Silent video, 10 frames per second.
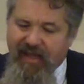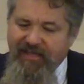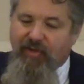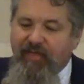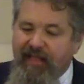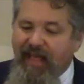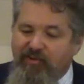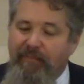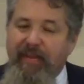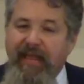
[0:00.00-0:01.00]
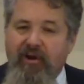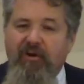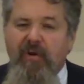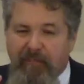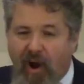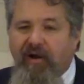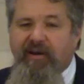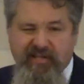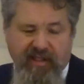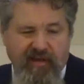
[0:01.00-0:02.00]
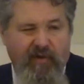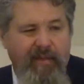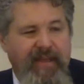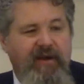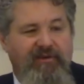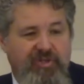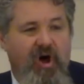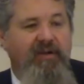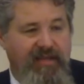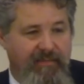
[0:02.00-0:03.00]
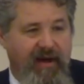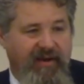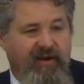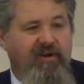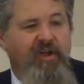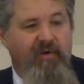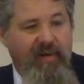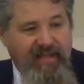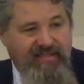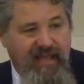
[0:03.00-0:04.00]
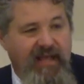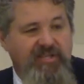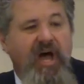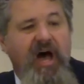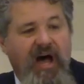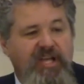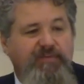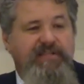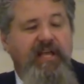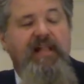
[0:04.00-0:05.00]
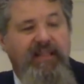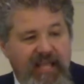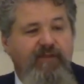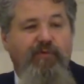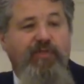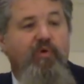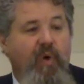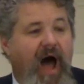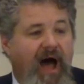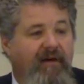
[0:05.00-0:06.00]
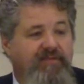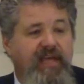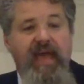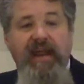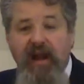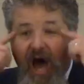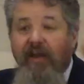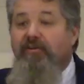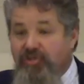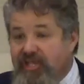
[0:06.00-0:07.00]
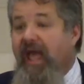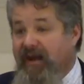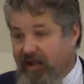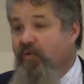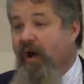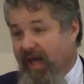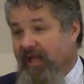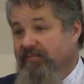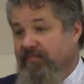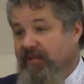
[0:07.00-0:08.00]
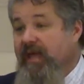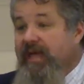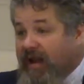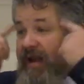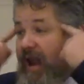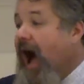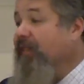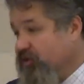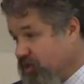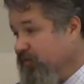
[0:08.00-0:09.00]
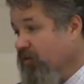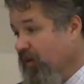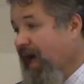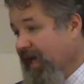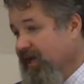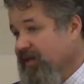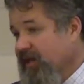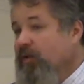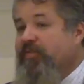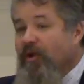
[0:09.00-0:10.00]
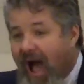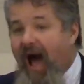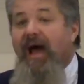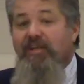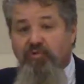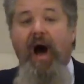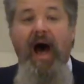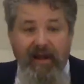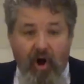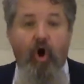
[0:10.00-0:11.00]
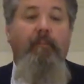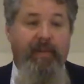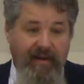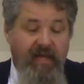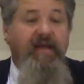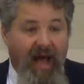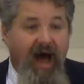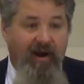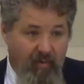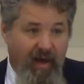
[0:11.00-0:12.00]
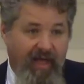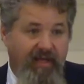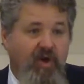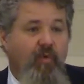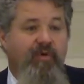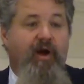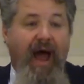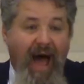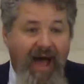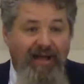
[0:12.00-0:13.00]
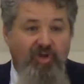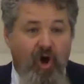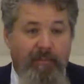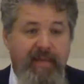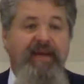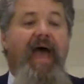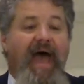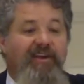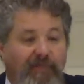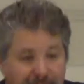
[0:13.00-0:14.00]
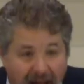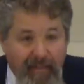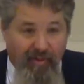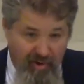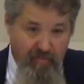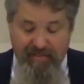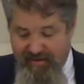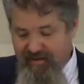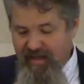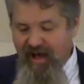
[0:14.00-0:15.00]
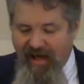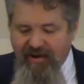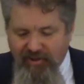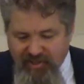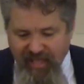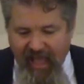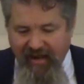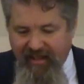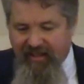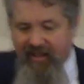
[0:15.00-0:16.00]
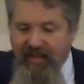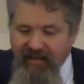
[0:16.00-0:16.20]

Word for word: And so I think that's what Peter, part of what Peter is talking about here when he says, Husbands, live with your wives in an understanding way, in a knowledgeable way, with your eyes wide open kind of way, with your eyes open and your Bible open, understanding